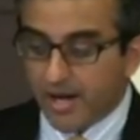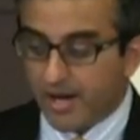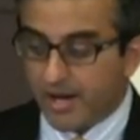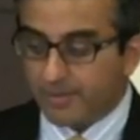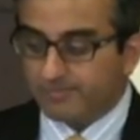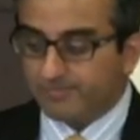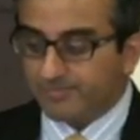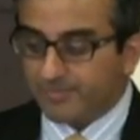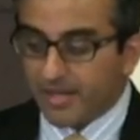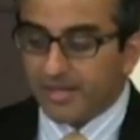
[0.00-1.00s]

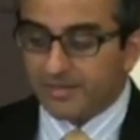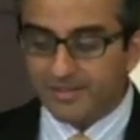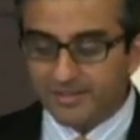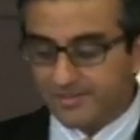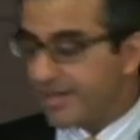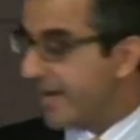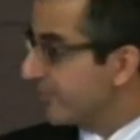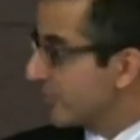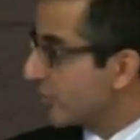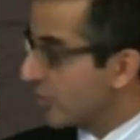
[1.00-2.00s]
Um, this
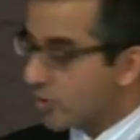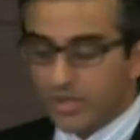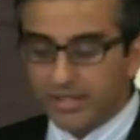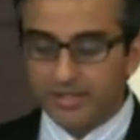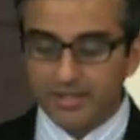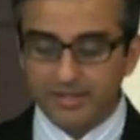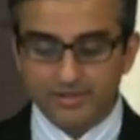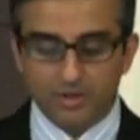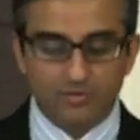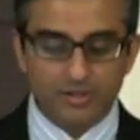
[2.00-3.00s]
guy, I'm just going to quickly
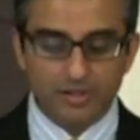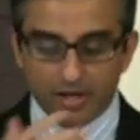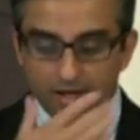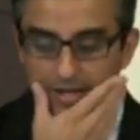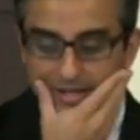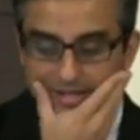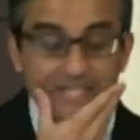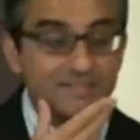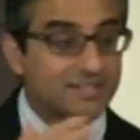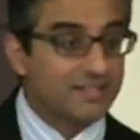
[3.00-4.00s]
glance over. Uh,
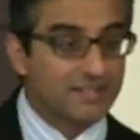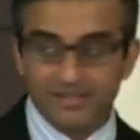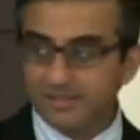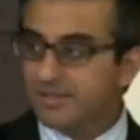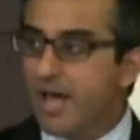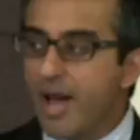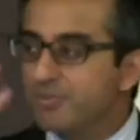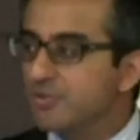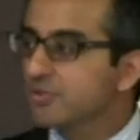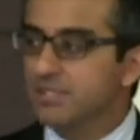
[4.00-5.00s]
he is a, he's an
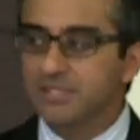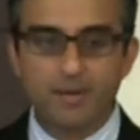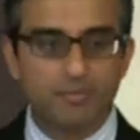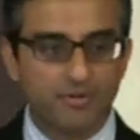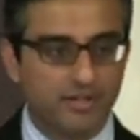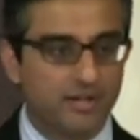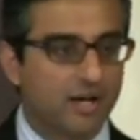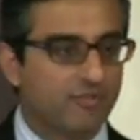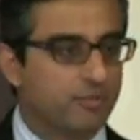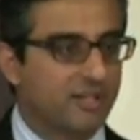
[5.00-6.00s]
absolute contemporary
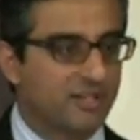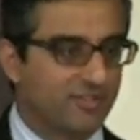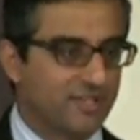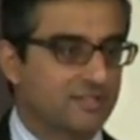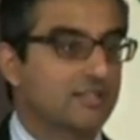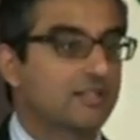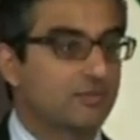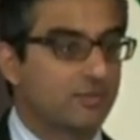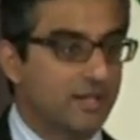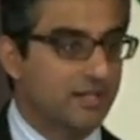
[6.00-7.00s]
of Ibn Nafis,
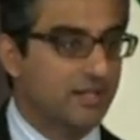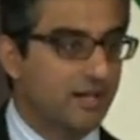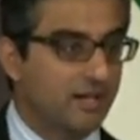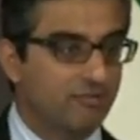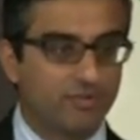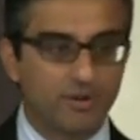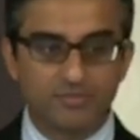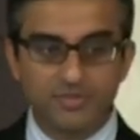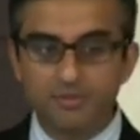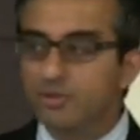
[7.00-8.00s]
right? Uh,
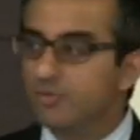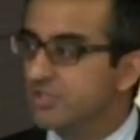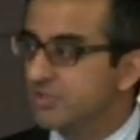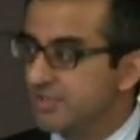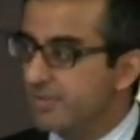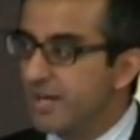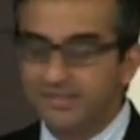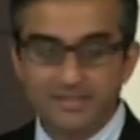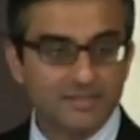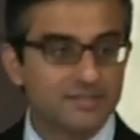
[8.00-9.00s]
from similar regions in
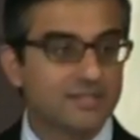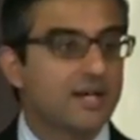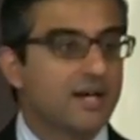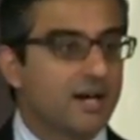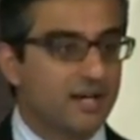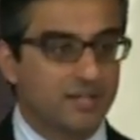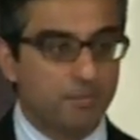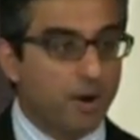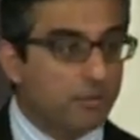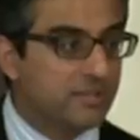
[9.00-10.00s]
Damascus. Uh,
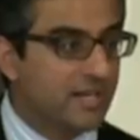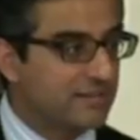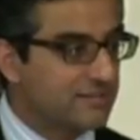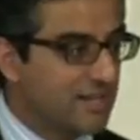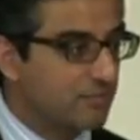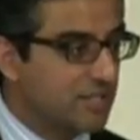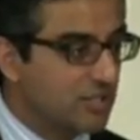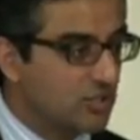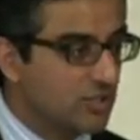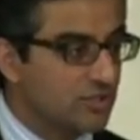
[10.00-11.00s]
they probably had same
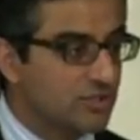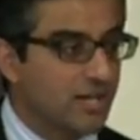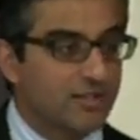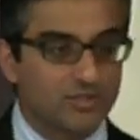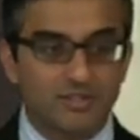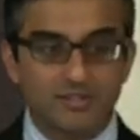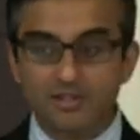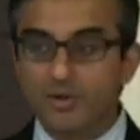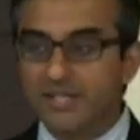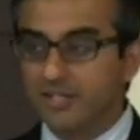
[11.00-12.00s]
teachers, so he's a
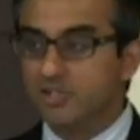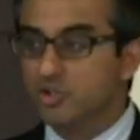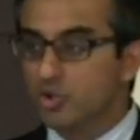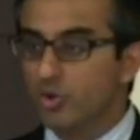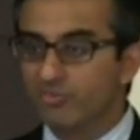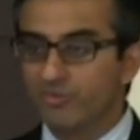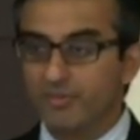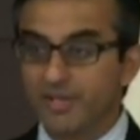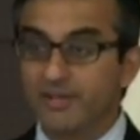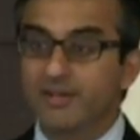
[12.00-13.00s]
great control for
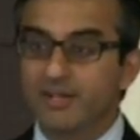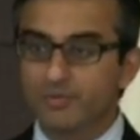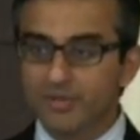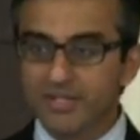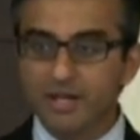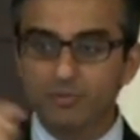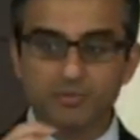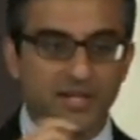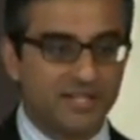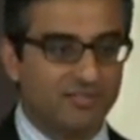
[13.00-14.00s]
me. It really
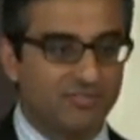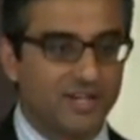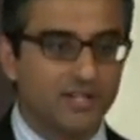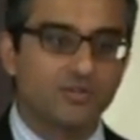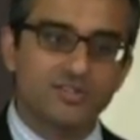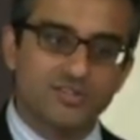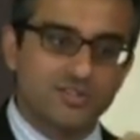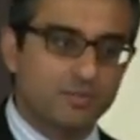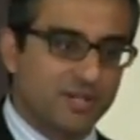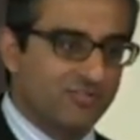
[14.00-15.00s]
helps me identify, no, this
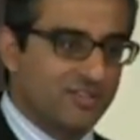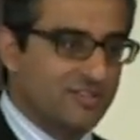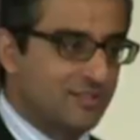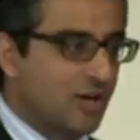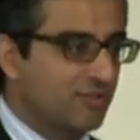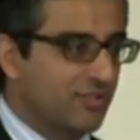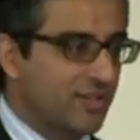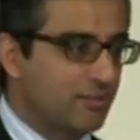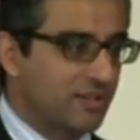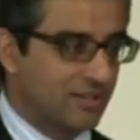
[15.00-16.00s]
is Ibn Nafis's novel
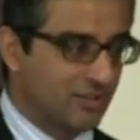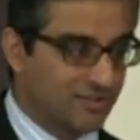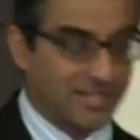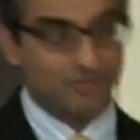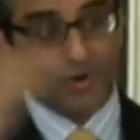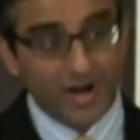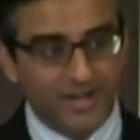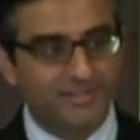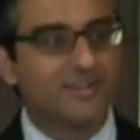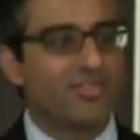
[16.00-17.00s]
thing, but because guess
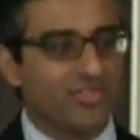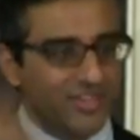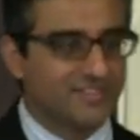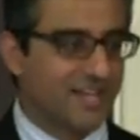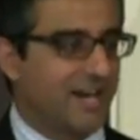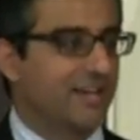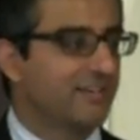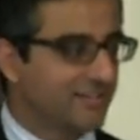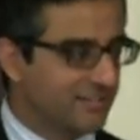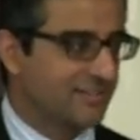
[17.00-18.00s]
what? This guy
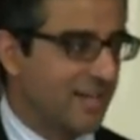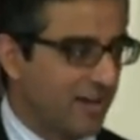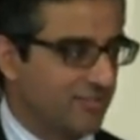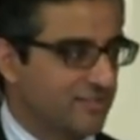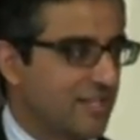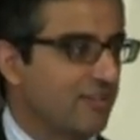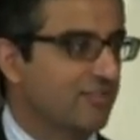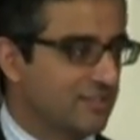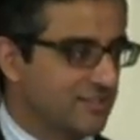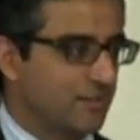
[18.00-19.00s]
doesn't have this
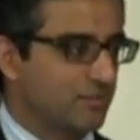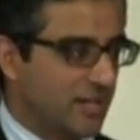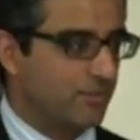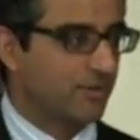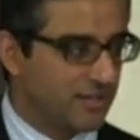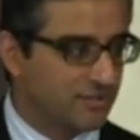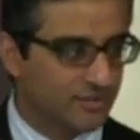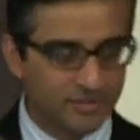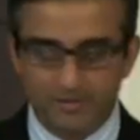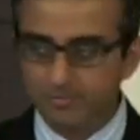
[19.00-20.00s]
stuff at the same time.
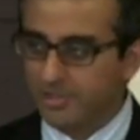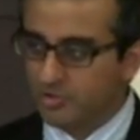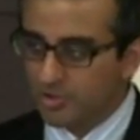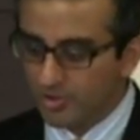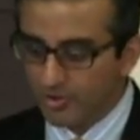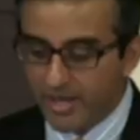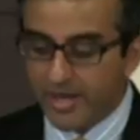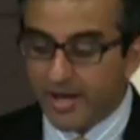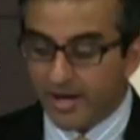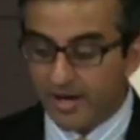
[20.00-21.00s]
Right, uh, so he's my control.
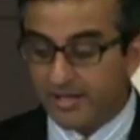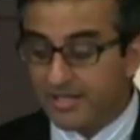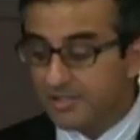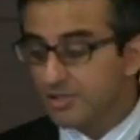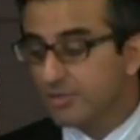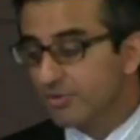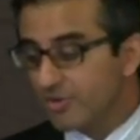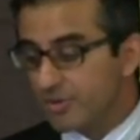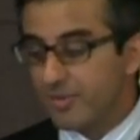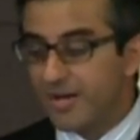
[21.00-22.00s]
Uh, he too
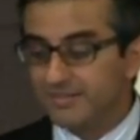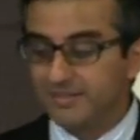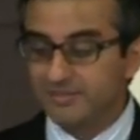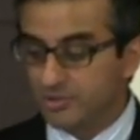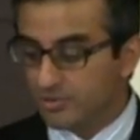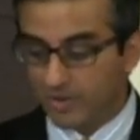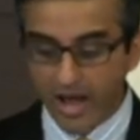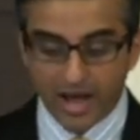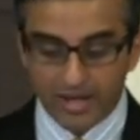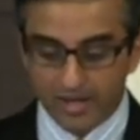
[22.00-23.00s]
moved from Damascus
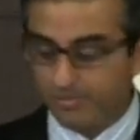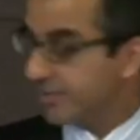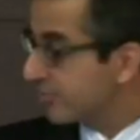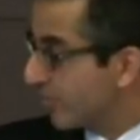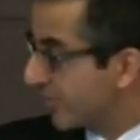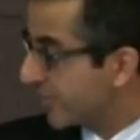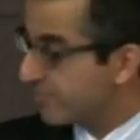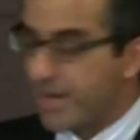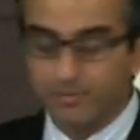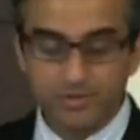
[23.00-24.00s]
to Halab is what
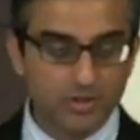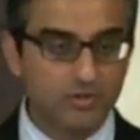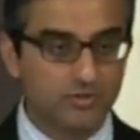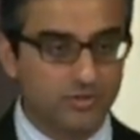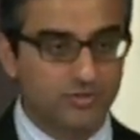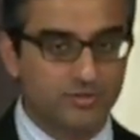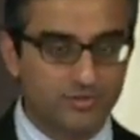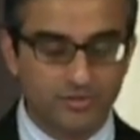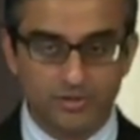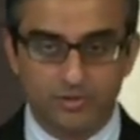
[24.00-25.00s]
this map shows because
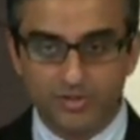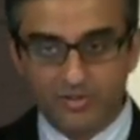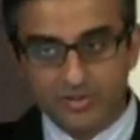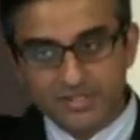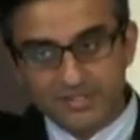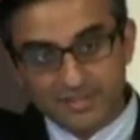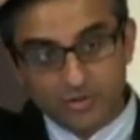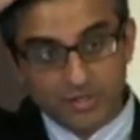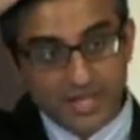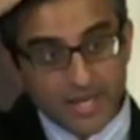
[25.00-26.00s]
it's uh, using 13th
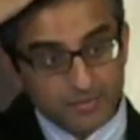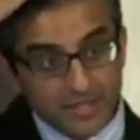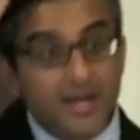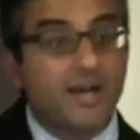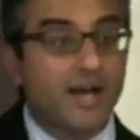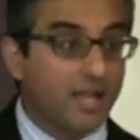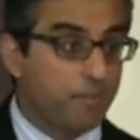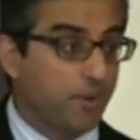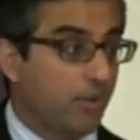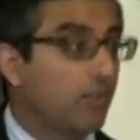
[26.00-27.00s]
century names.
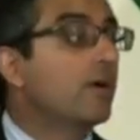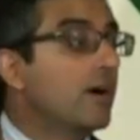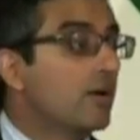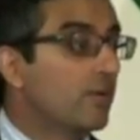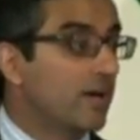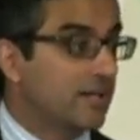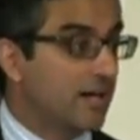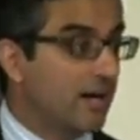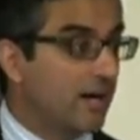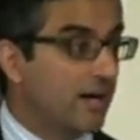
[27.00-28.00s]
Aleppo,
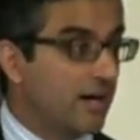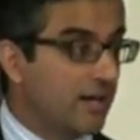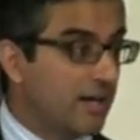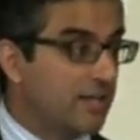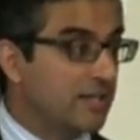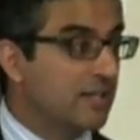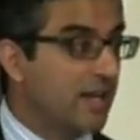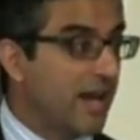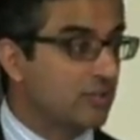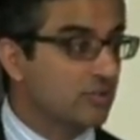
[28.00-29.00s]
right? Uh, and
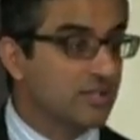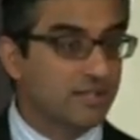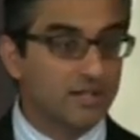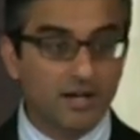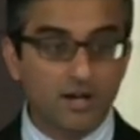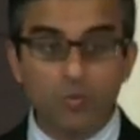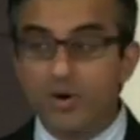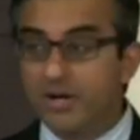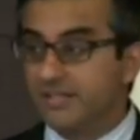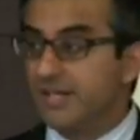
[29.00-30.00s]
he actually uh,
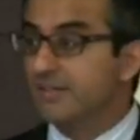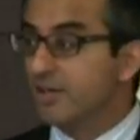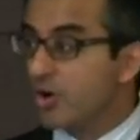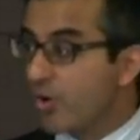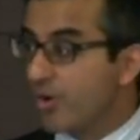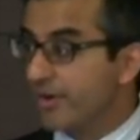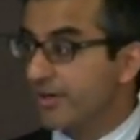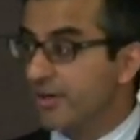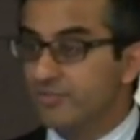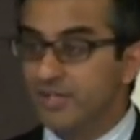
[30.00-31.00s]
worked at the
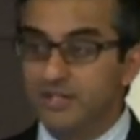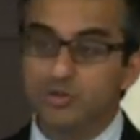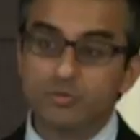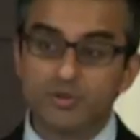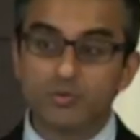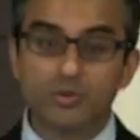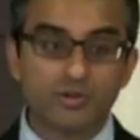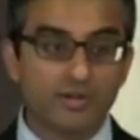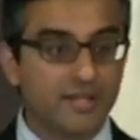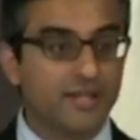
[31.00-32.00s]
court of the Ayyubid
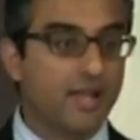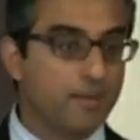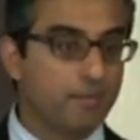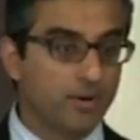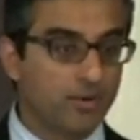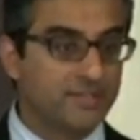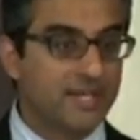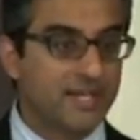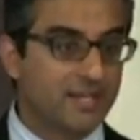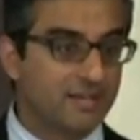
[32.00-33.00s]
ruler in Aleppo and
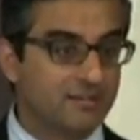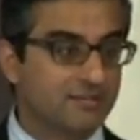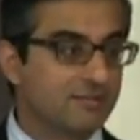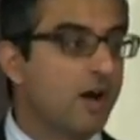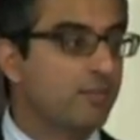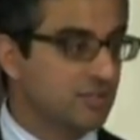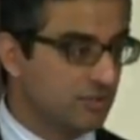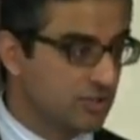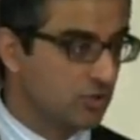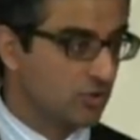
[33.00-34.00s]
dedicated his
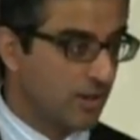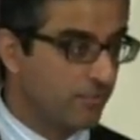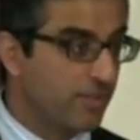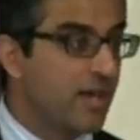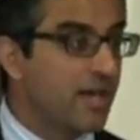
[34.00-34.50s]
commentary to him.